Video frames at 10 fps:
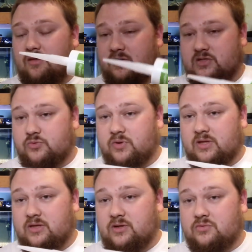This is
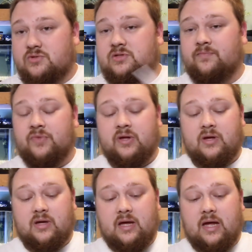what they use.
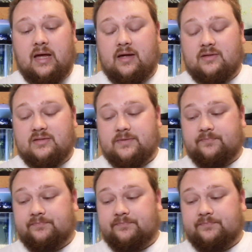And